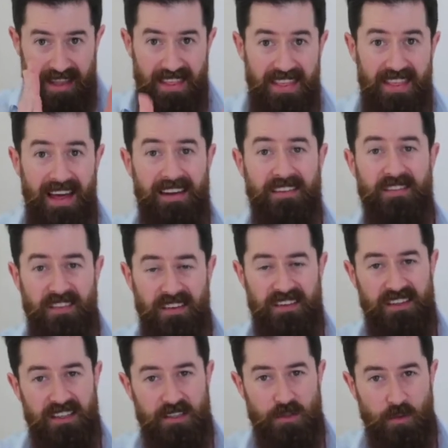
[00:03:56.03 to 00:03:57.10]
that
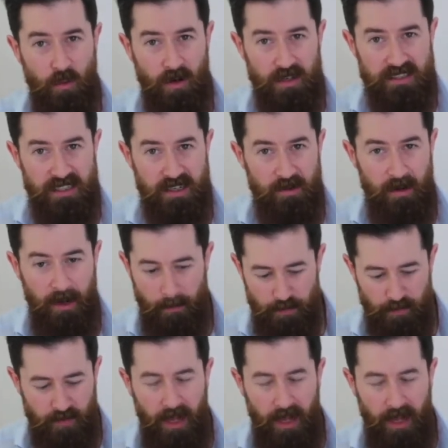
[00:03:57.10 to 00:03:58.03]
fit this criteria?